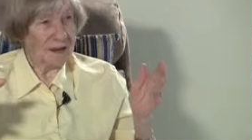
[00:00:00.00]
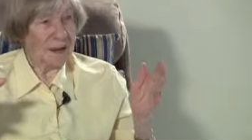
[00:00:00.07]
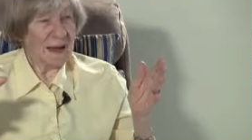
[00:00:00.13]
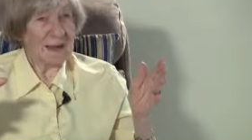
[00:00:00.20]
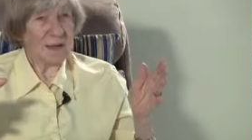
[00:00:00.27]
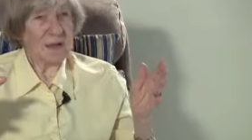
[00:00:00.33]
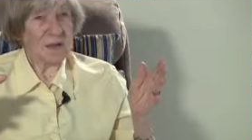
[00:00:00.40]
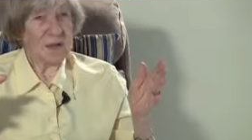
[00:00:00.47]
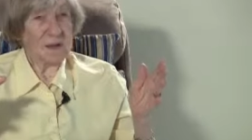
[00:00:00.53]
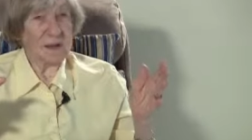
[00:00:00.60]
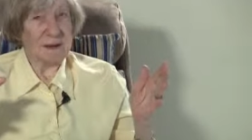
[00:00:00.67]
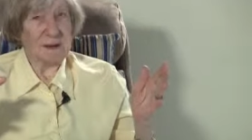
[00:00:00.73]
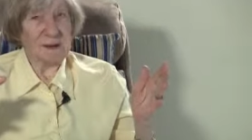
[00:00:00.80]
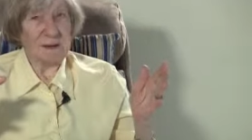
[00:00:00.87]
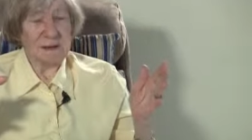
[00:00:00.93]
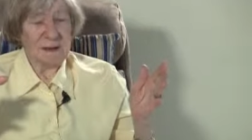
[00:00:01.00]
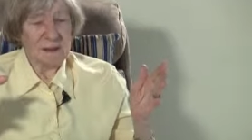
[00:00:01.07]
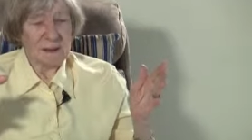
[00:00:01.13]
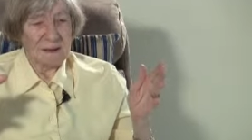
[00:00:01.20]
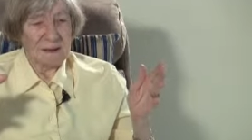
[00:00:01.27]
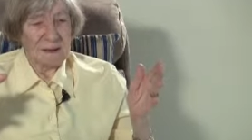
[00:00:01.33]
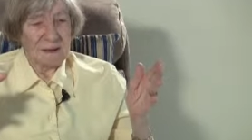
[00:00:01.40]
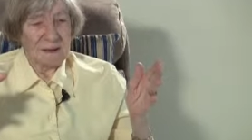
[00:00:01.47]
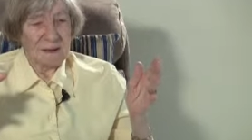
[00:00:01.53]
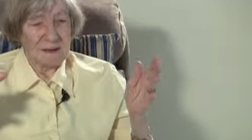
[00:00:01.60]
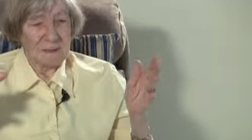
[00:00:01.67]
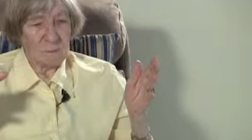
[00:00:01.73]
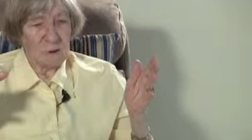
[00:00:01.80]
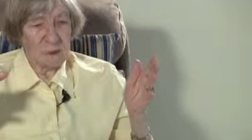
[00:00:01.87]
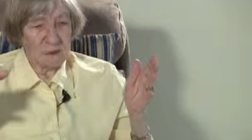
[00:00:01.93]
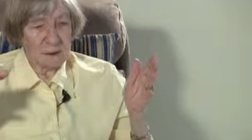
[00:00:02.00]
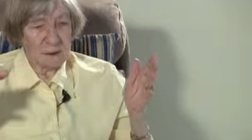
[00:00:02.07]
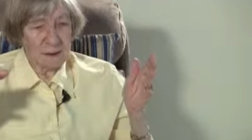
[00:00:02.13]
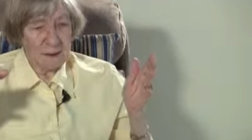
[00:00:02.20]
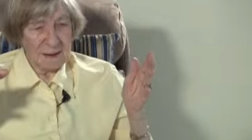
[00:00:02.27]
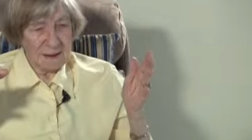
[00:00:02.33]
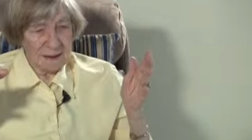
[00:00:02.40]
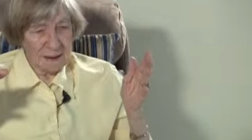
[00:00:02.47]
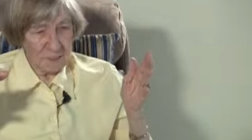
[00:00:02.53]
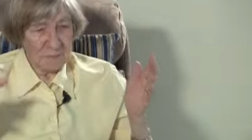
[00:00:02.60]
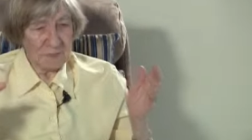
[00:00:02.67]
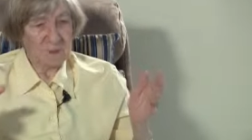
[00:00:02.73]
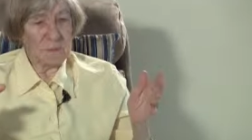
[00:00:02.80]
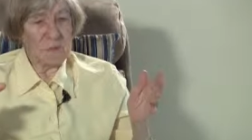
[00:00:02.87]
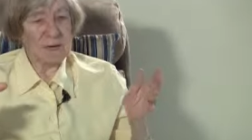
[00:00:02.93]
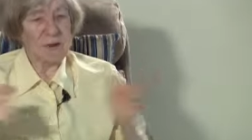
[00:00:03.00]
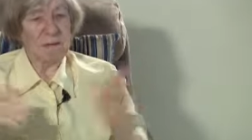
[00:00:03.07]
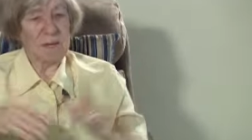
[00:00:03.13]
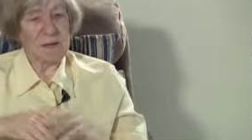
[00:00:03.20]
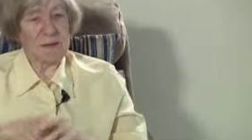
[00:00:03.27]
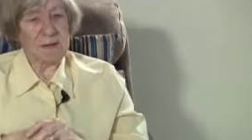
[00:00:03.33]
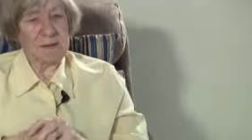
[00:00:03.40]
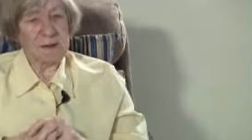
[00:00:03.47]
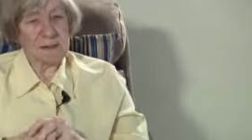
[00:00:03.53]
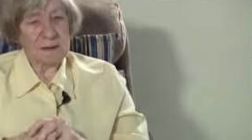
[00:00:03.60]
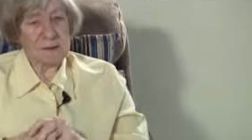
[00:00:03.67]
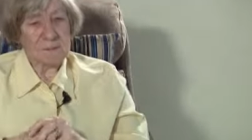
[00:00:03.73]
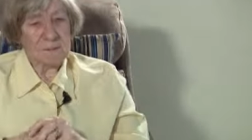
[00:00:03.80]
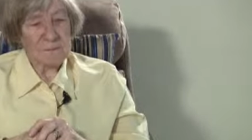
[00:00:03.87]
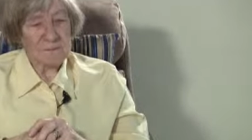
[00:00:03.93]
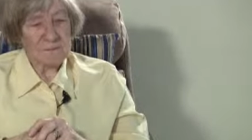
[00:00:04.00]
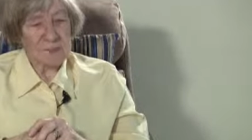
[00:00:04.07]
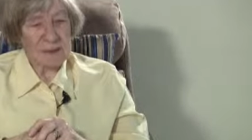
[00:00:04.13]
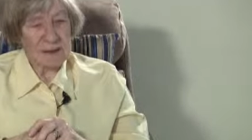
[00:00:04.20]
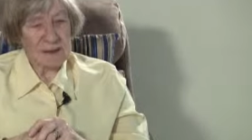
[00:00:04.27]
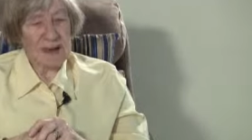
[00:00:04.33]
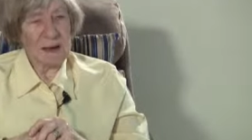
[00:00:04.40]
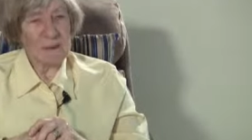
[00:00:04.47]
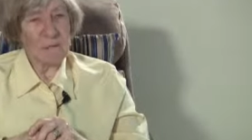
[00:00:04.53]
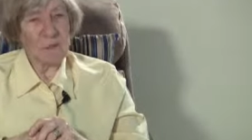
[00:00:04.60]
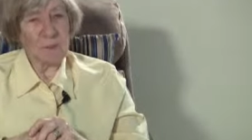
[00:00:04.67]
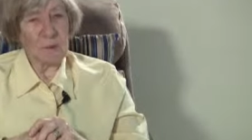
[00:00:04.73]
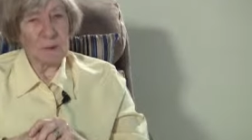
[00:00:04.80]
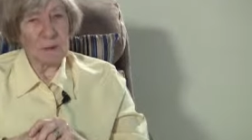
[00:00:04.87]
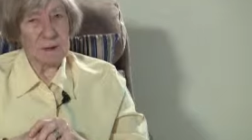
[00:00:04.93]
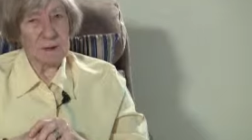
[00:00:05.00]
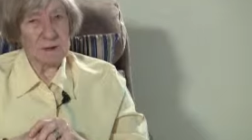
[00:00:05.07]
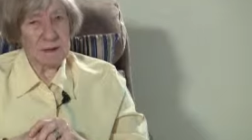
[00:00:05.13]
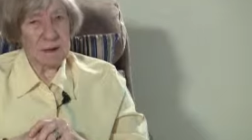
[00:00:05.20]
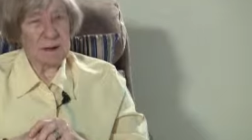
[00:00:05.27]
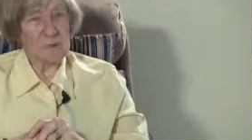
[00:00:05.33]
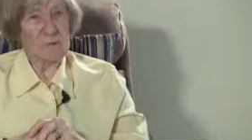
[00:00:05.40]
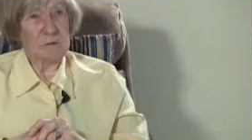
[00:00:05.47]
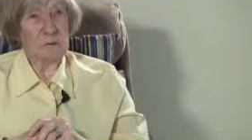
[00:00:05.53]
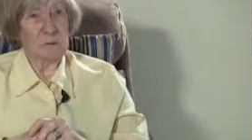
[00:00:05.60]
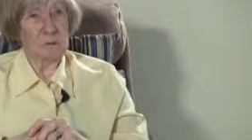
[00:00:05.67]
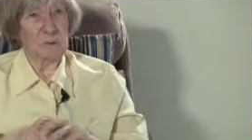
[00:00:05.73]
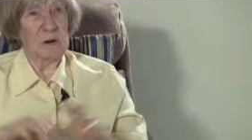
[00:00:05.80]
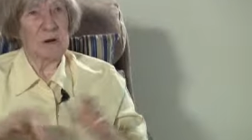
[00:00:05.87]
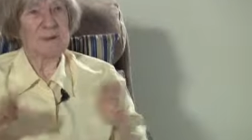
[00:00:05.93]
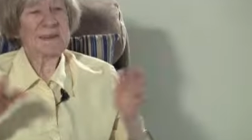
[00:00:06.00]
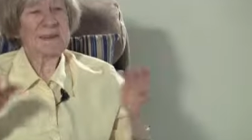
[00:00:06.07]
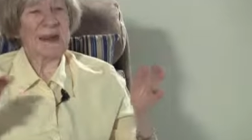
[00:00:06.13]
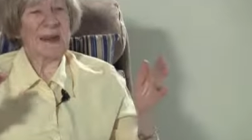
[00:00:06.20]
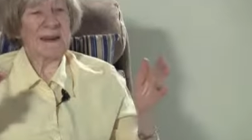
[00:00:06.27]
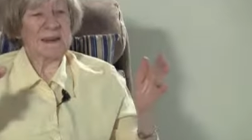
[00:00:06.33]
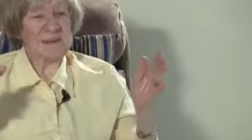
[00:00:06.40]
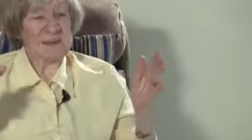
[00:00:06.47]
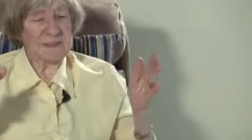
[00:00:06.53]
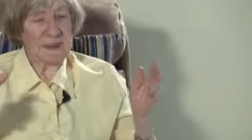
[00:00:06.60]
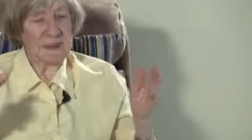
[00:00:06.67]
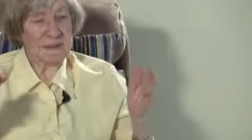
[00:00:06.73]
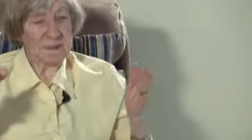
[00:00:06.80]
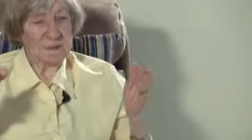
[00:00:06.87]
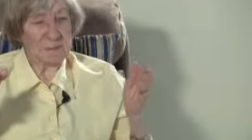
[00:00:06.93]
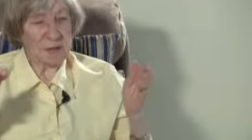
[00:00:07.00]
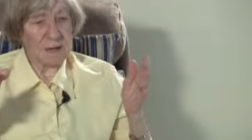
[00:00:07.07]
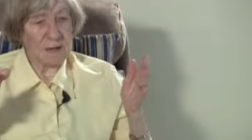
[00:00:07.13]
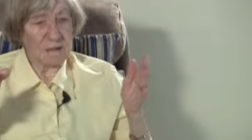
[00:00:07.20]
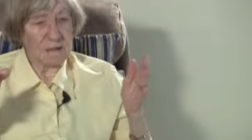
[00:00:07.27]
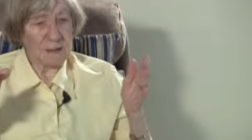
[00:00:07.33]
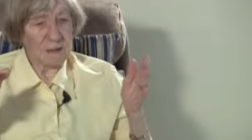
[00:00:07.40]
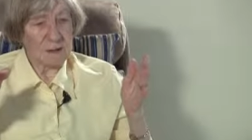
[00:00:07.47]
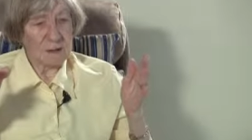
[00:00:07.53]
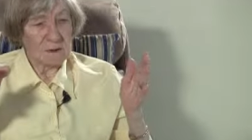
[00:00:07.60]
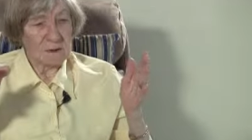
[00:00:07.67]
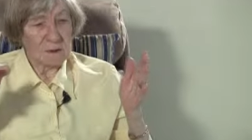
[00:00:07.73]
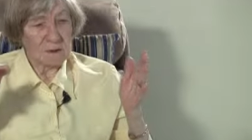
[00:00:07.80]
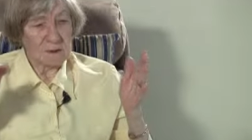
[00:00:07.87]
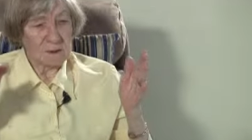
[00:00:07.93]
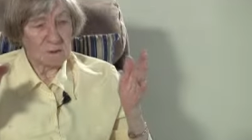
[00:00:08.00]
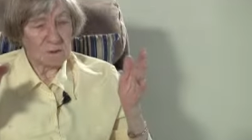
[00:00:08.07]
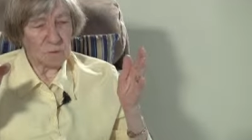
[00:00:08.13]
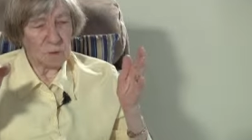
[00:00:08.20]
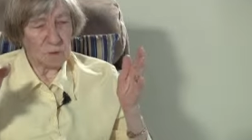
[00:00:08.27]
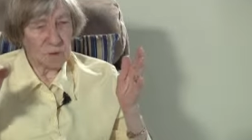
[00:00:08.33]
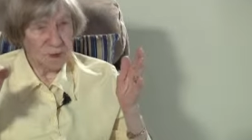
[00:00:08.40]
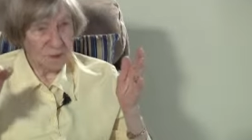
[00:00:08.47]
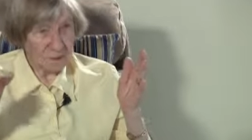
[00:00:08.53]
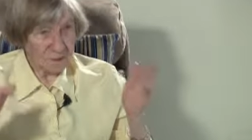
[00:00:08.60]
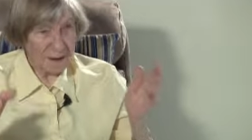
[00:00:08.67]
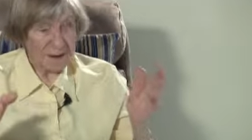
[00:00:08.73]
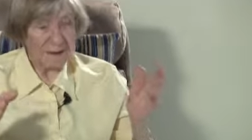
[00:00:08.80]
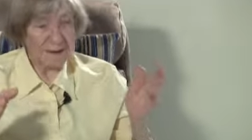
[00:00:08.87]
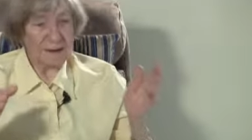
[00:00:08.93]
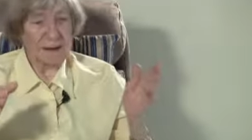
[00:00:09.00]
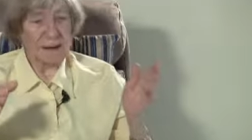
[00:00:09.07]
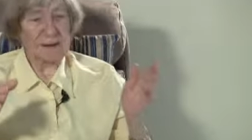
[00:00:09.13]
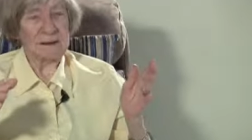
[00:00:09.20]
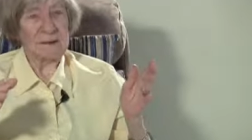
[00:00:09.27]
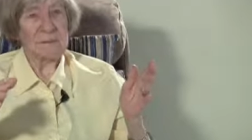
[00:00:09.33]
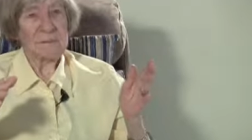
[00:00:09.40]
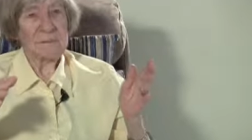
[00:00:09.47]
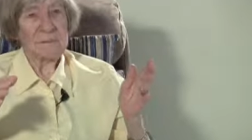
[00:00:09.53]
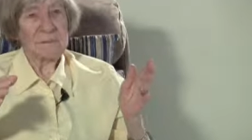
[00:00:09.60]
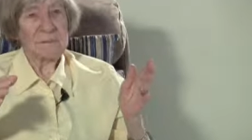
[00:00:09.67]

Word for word: me last year, when he happened to be in a meeting, he came forward, the year before it was, and he said to me, through the translator,